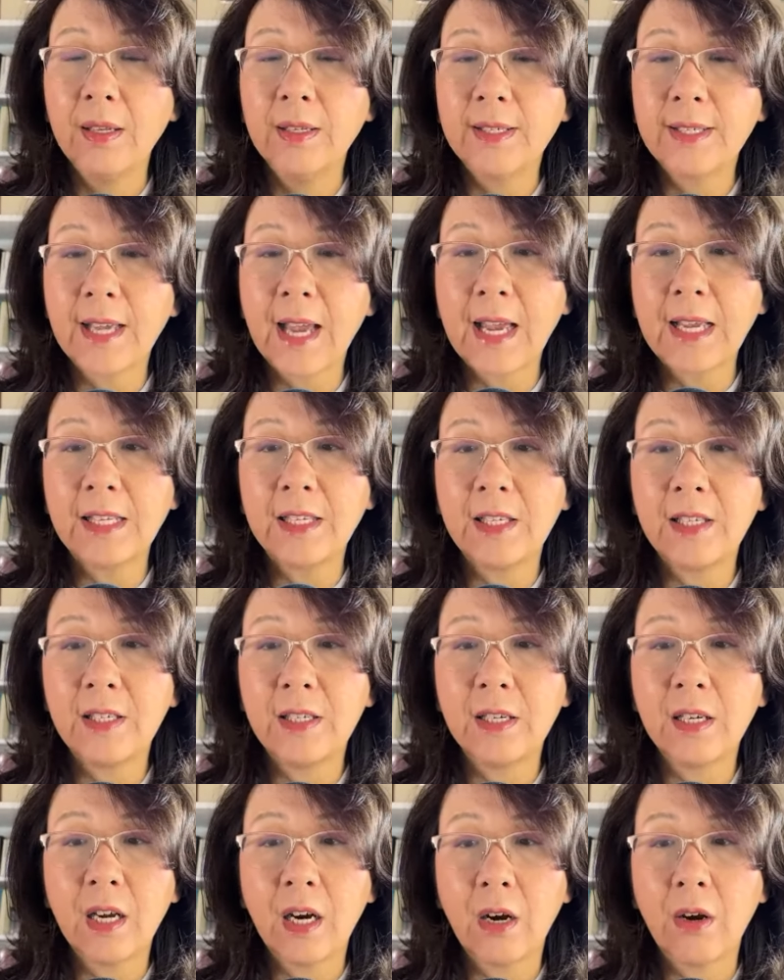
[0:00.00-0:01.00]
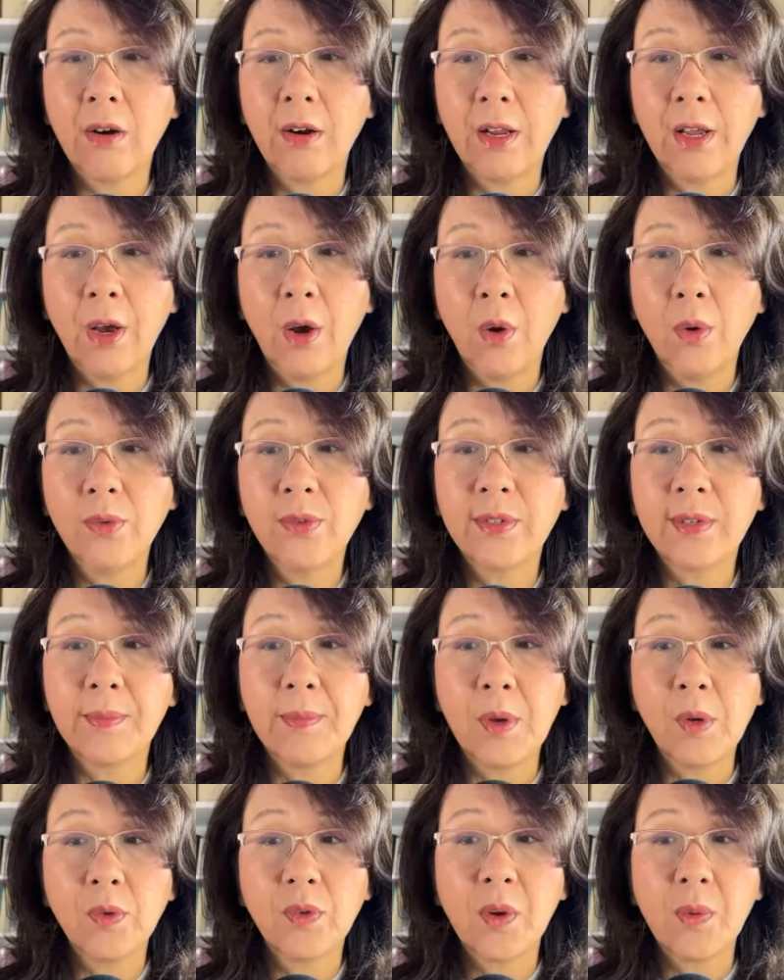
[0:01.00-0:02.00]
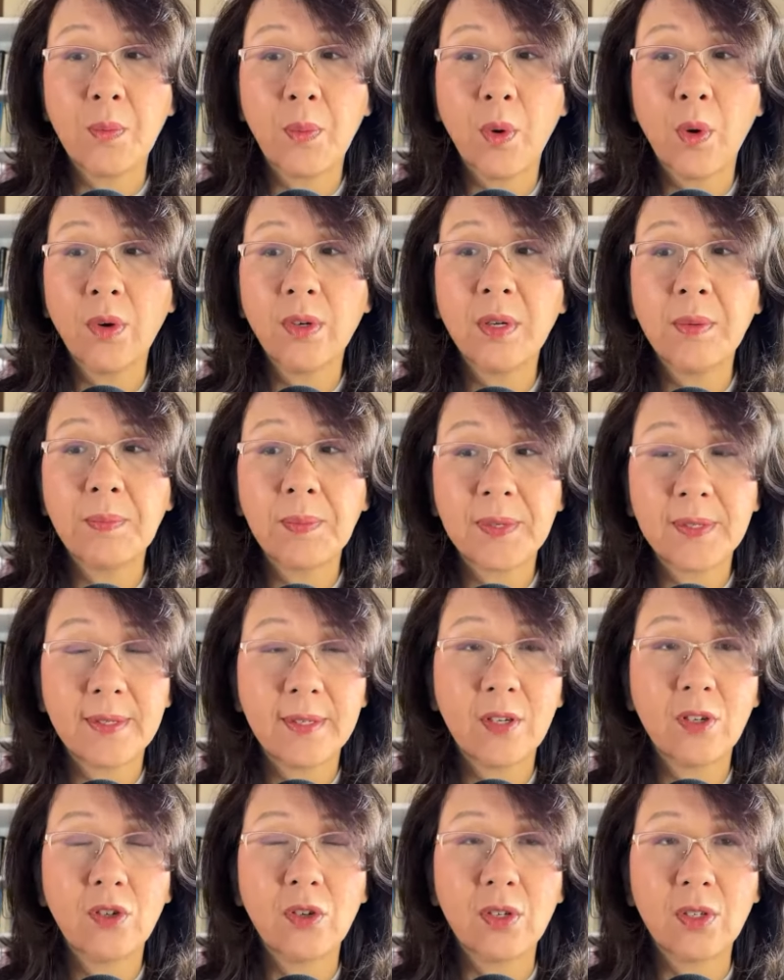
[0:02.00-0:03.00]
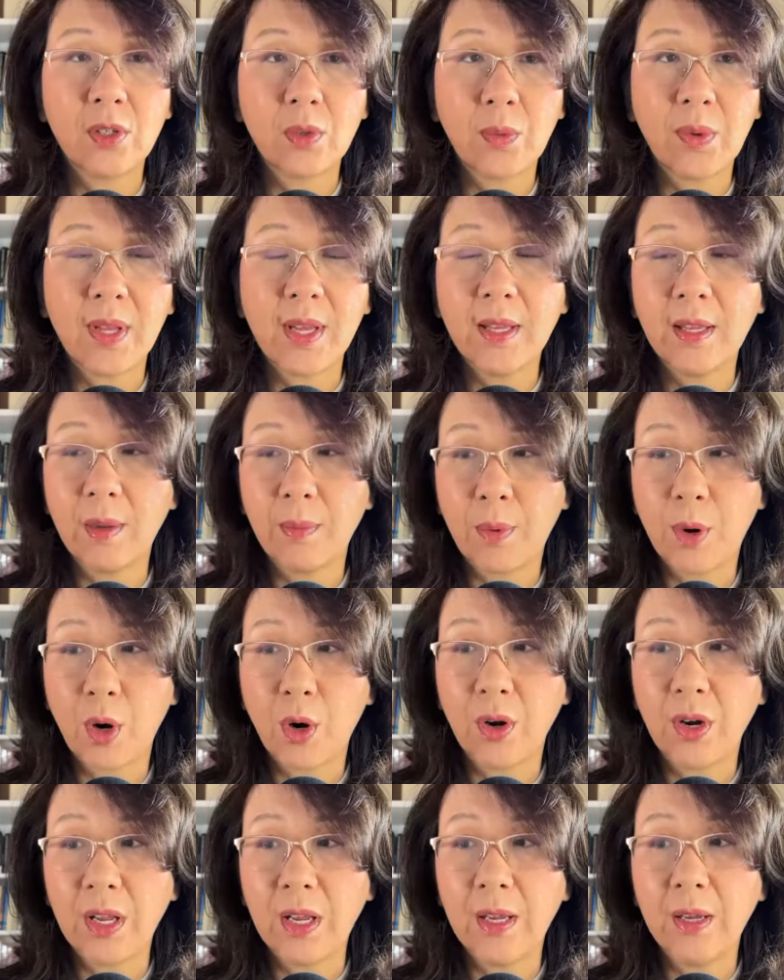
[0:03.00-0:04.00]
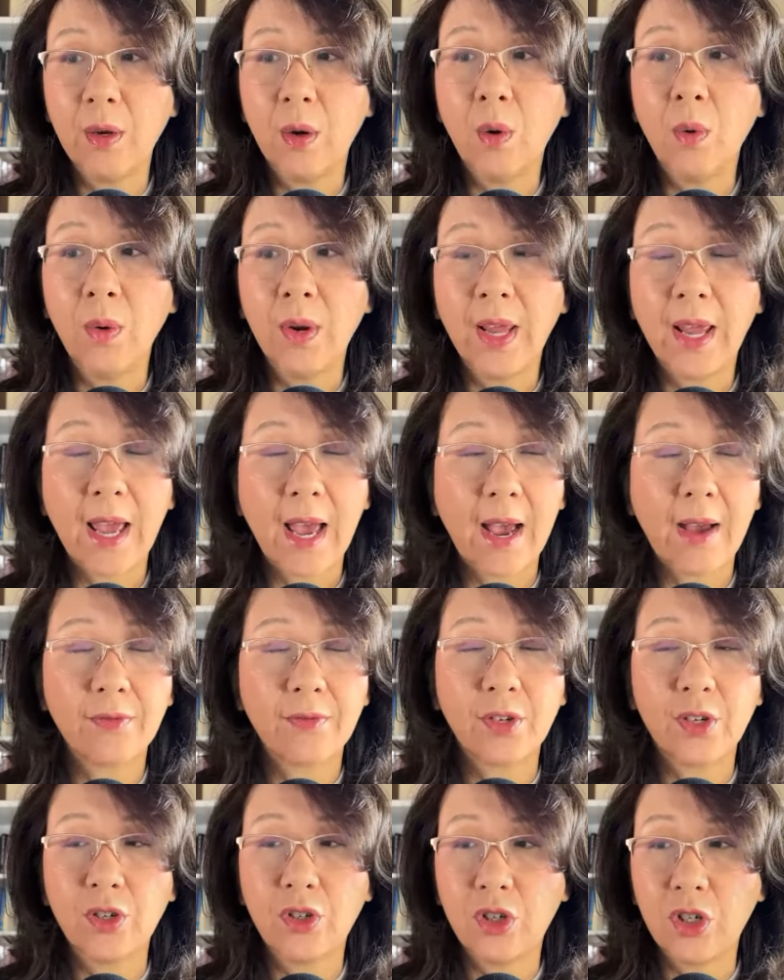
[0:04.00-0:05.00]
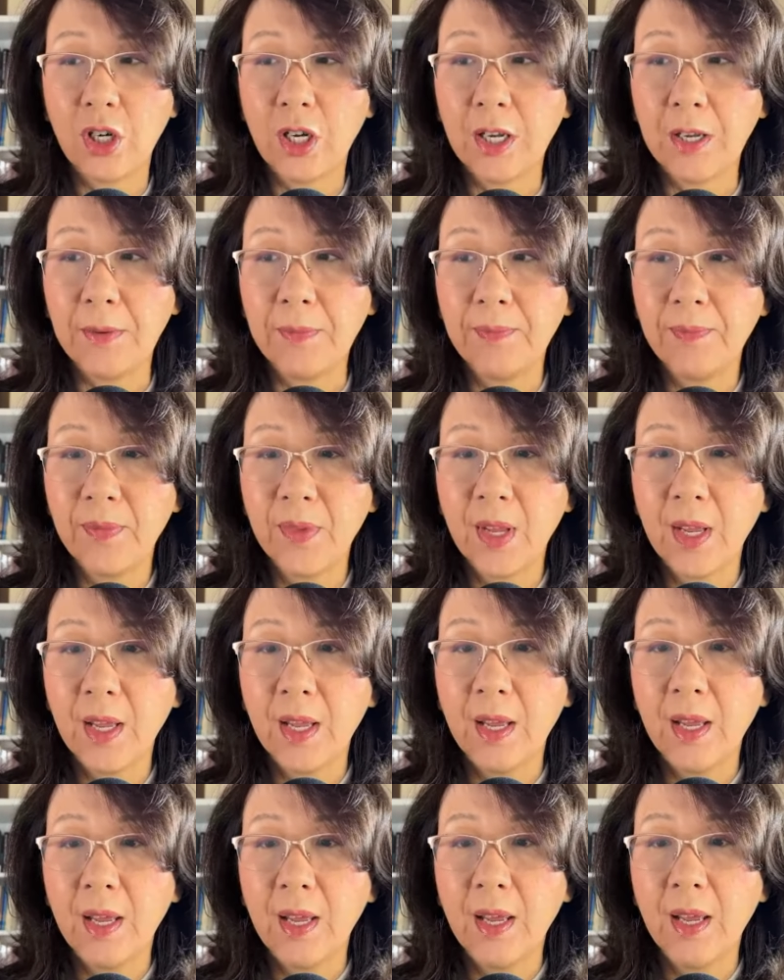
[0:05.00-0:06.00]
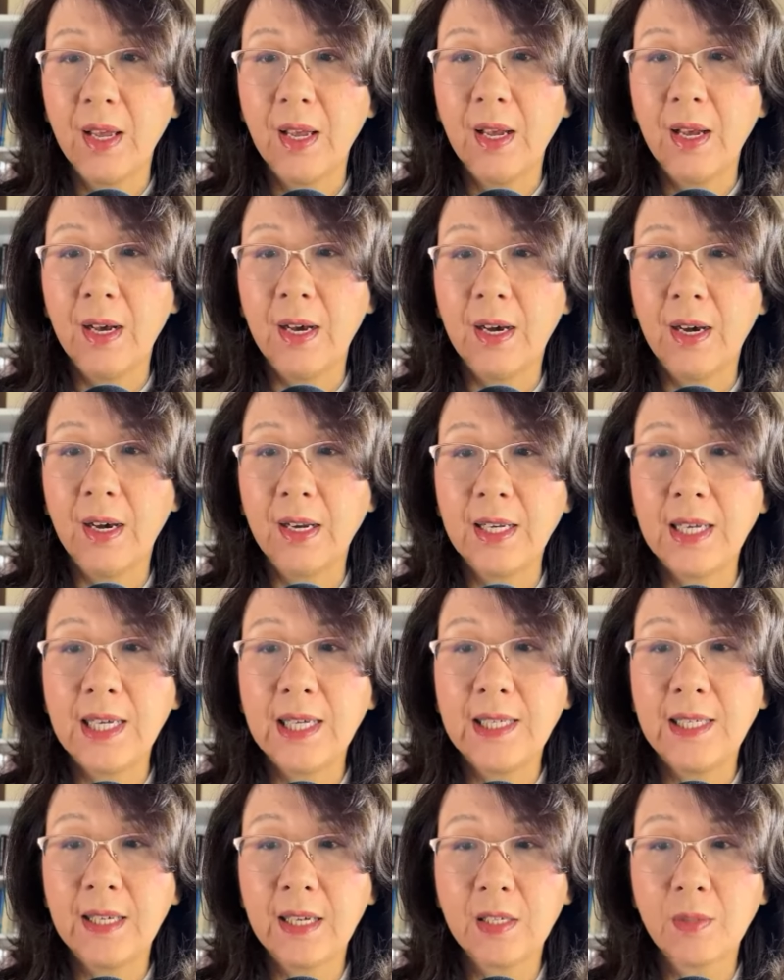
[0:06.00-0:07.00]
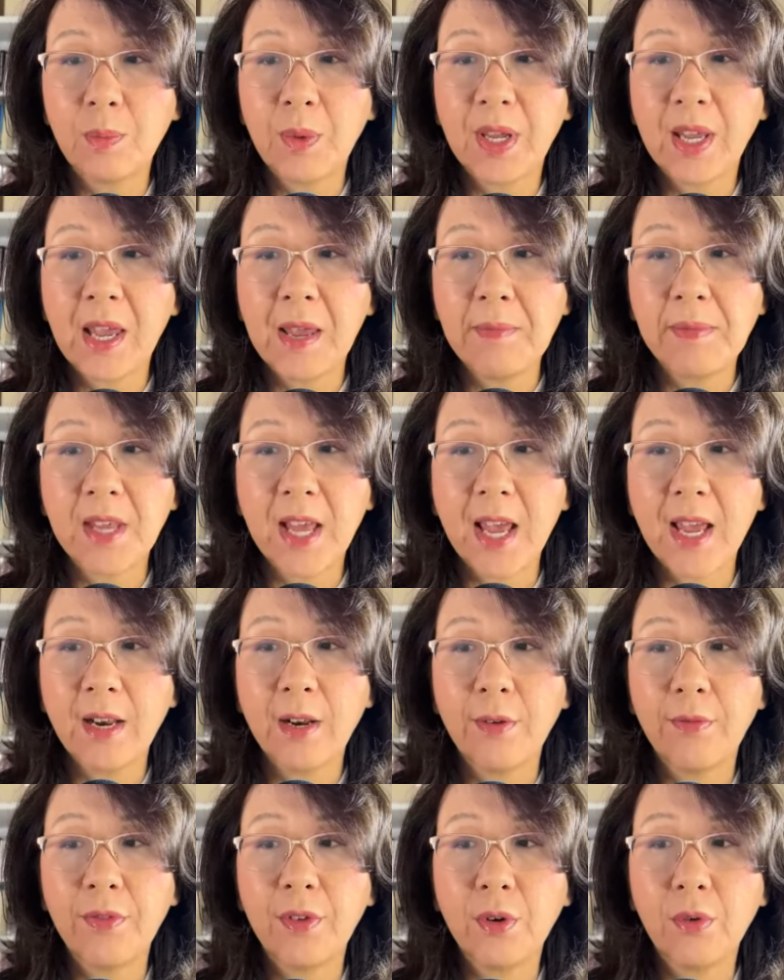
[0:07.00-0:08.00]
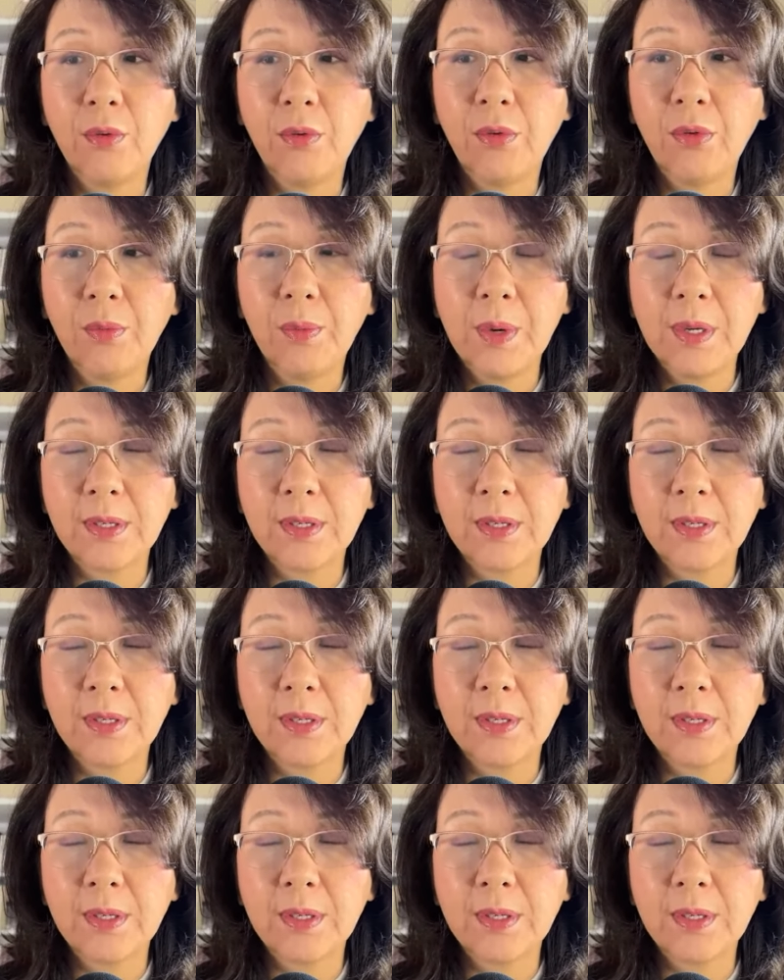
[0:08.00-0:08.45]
Cai Qi currently holds the most important positions within the party, only after Xi. He just became the head of the group.